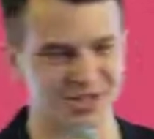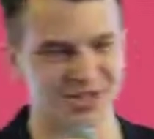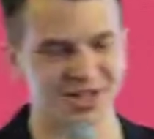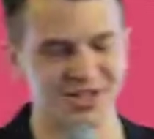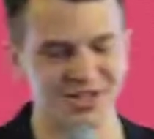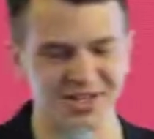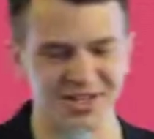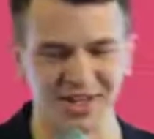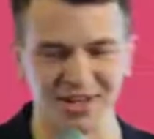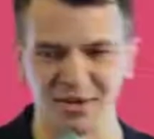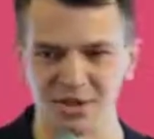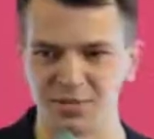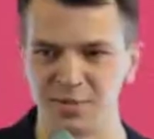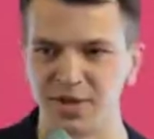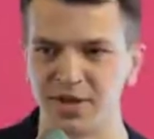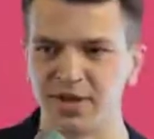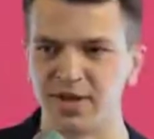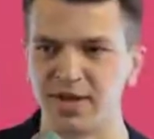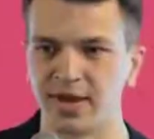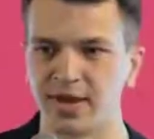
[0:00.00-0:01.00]
initiatives,
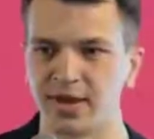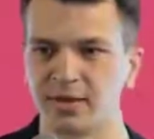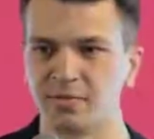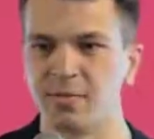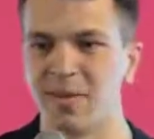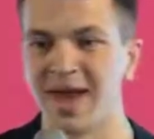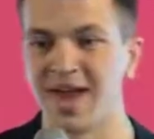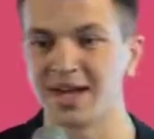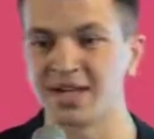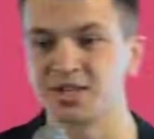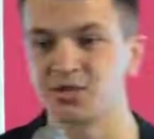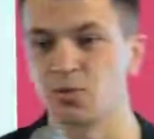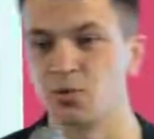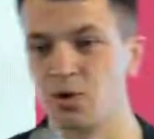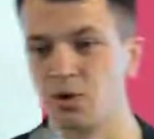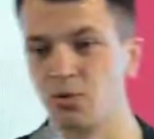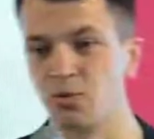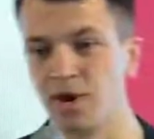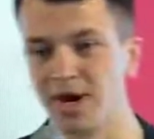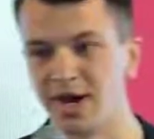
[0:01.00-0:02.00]
but banks
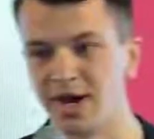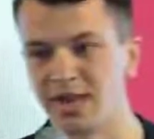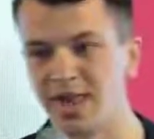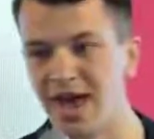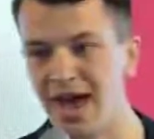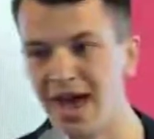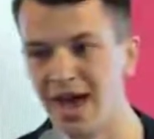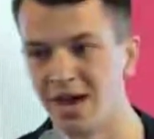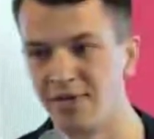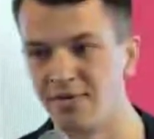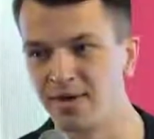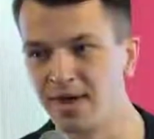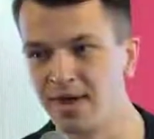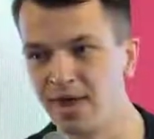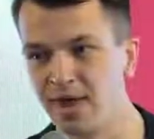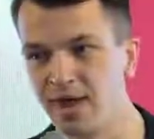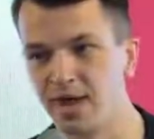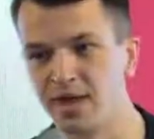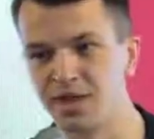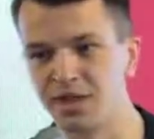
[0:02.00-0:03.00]
worldwide have
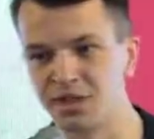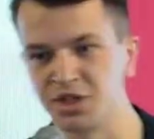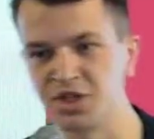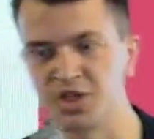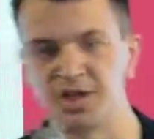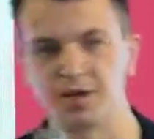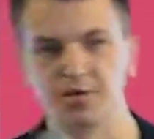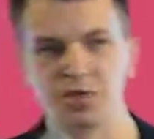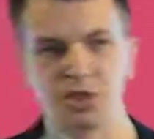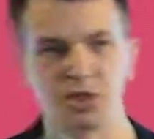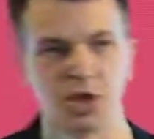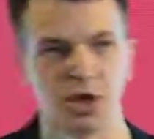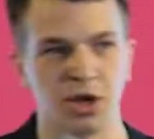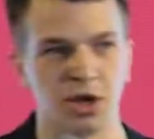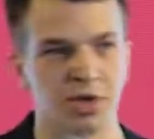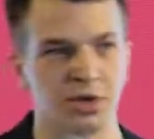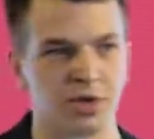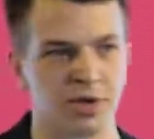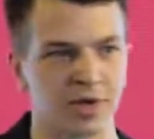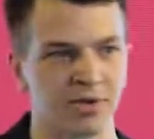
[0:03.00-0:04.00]
initiatives
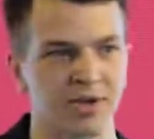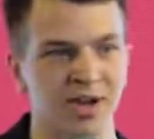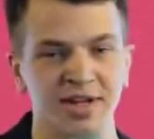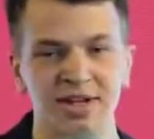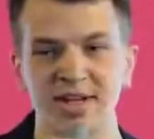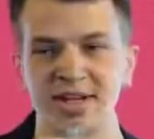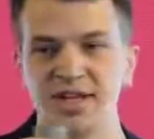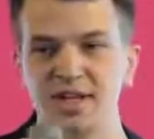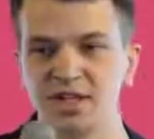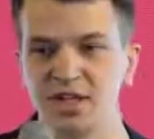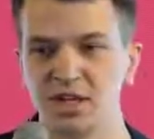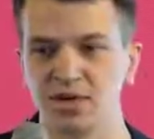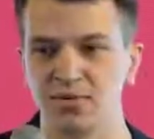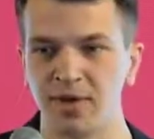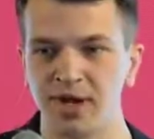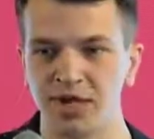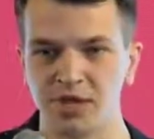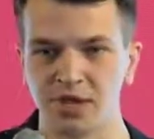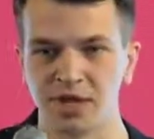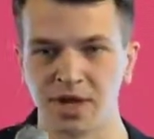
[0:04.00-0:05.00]
on creating these
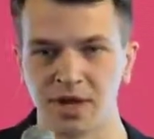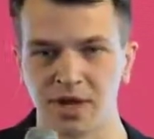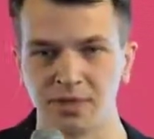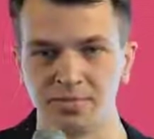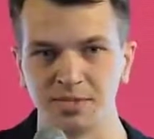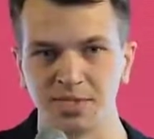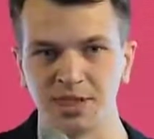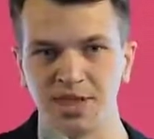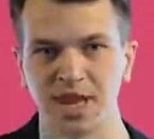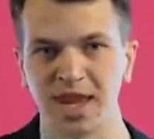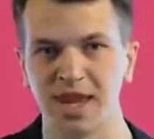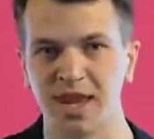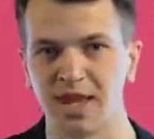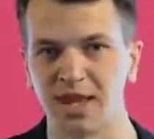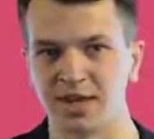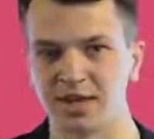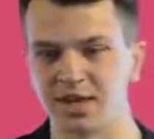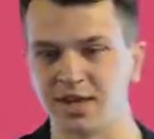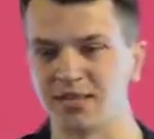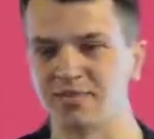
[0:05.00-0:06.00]
innovation hubs
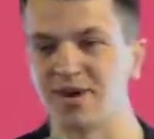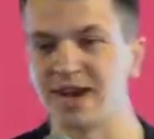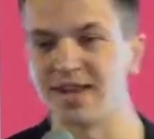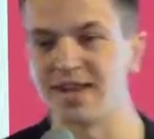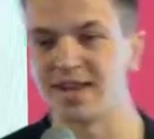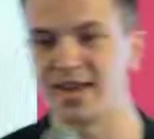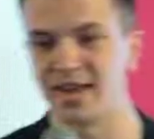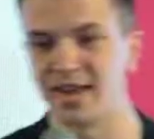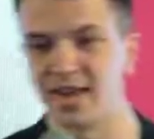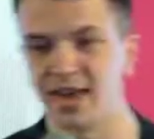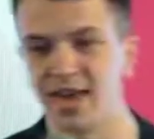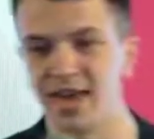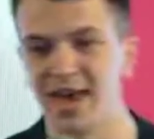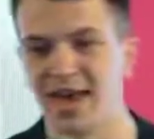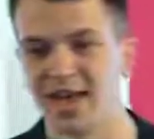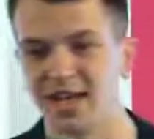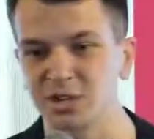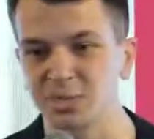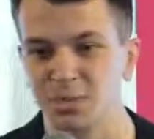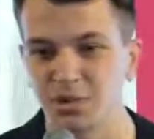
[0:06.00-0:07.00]
and inviting
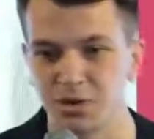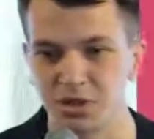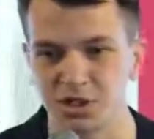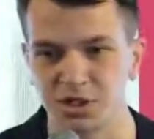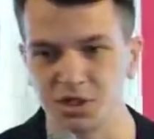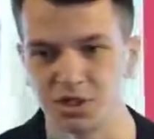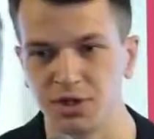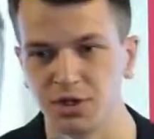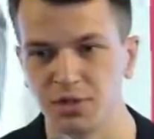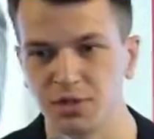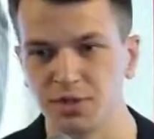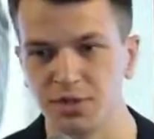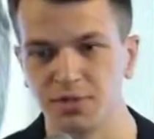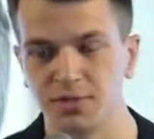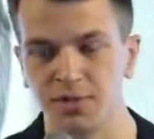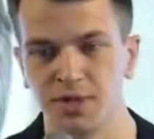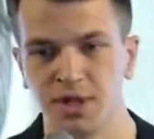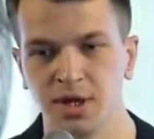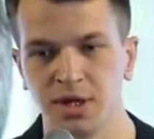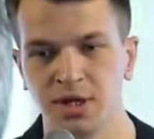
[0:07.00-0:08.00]
experts to
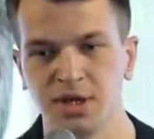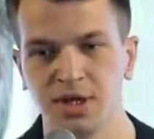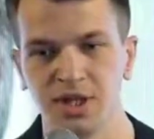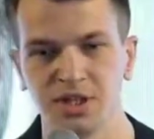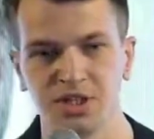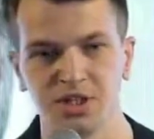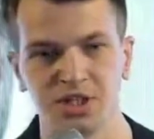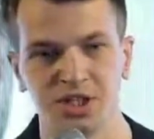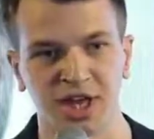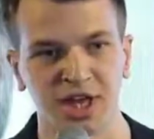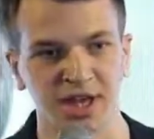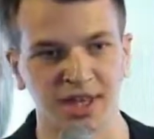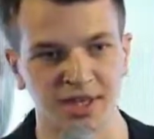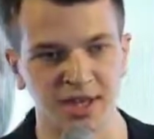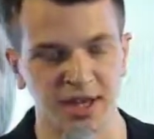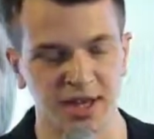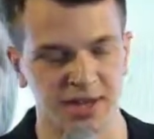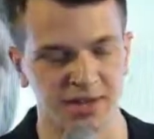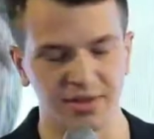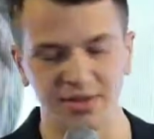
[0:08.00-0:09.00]
teach
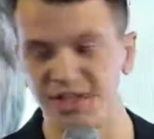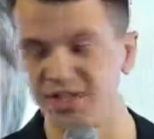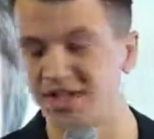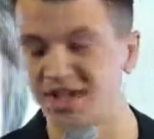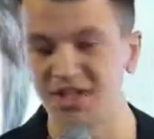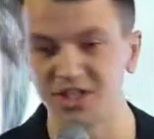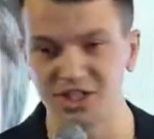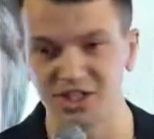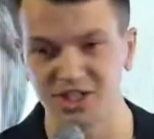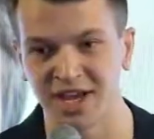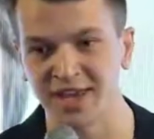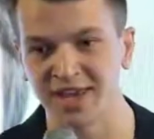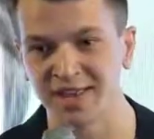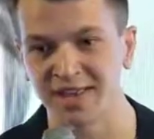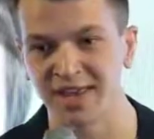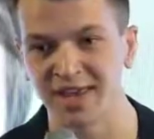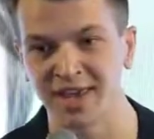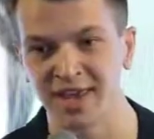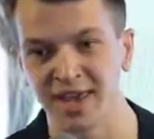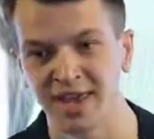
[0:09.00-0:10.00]
design
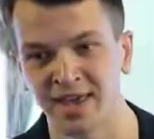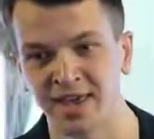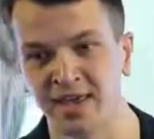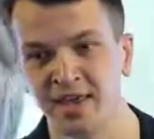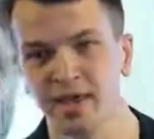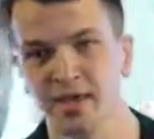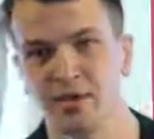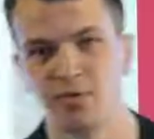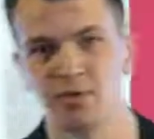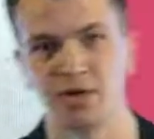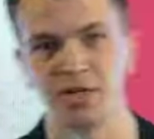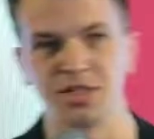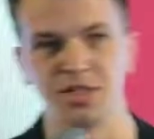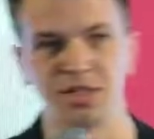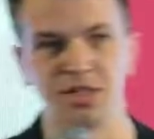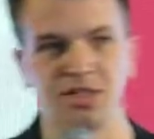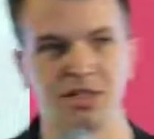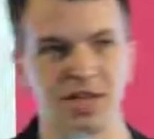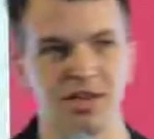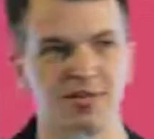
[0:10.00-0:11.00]
thinking. For
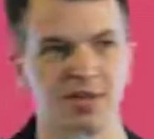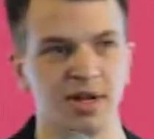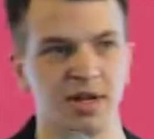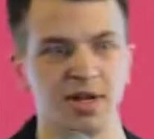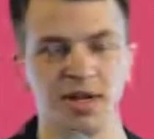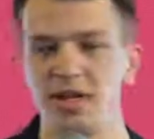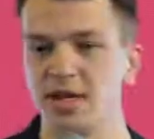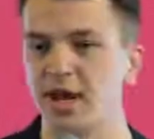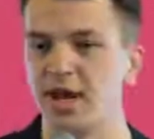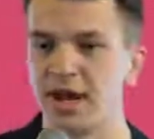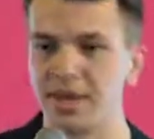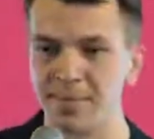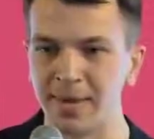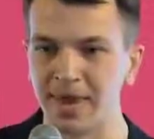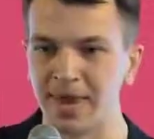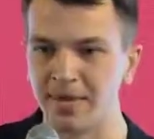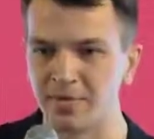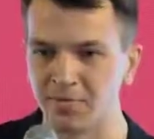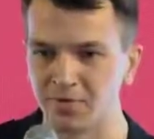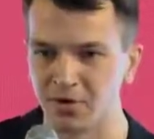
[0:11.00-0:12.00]
instance, even in
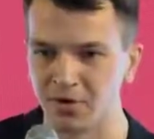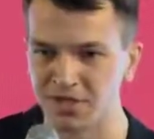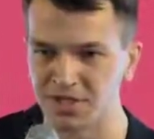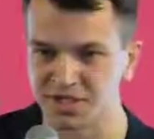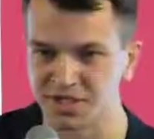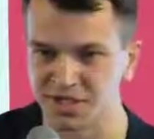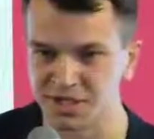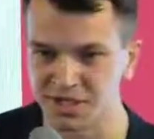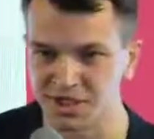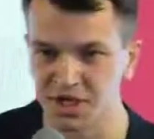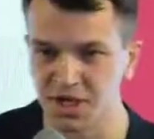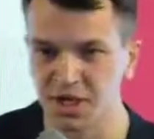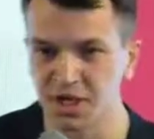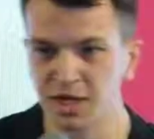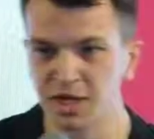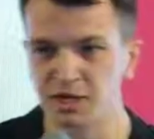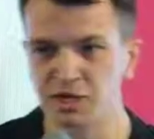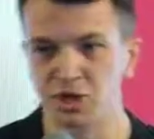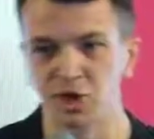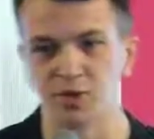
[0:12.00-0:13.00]
IBM, for instance.
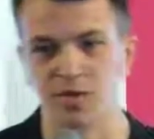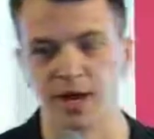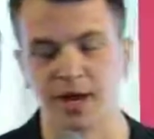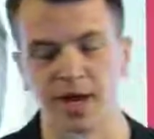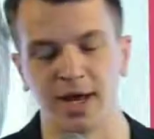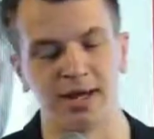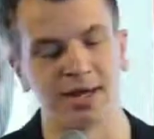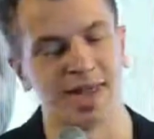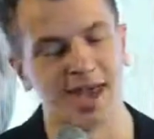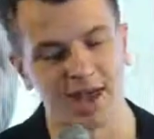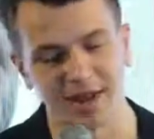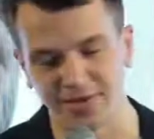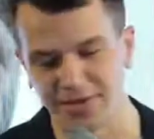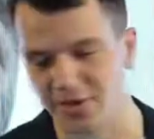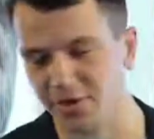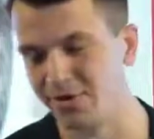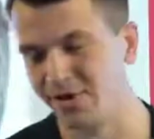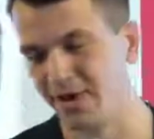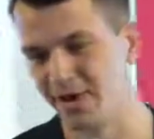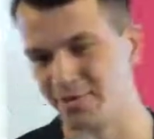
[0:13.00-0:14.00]
So that
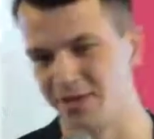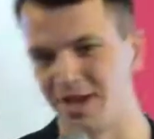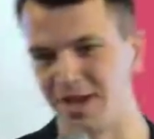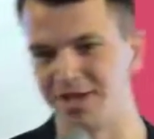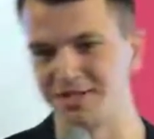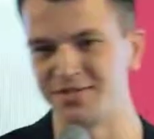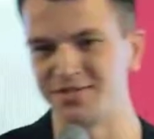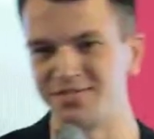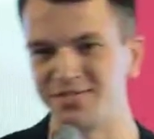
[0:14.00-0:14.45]
totally applies.